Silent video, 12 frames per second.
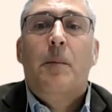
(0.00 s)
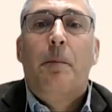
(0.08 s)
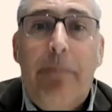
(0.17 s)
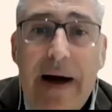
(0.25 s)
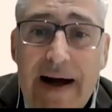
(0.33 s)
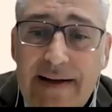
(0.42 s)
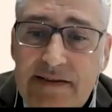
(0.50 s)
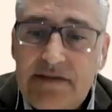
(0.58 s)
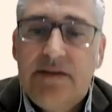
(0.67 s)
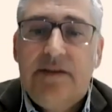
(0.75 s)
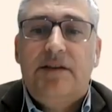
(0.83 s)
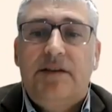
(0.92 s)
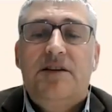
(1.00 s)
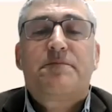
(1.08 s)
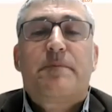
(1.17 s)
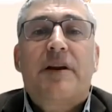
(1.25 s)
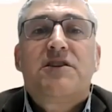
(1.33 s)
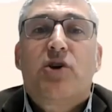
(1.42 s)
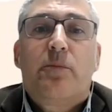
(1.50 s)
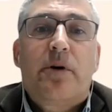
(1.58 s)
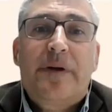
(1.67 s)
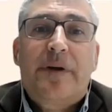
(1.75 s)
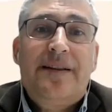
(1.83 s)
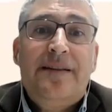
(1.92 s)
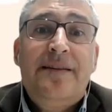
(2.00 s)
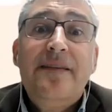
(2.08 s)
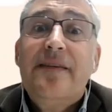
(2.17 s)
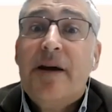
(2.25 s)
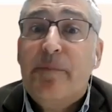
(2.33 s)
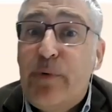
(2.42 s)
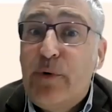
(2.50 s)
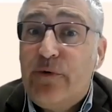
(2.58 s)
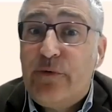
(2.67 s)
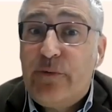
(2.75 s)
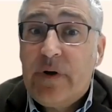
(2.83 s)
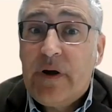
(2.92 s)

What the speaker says: But the Spanish government didn't approve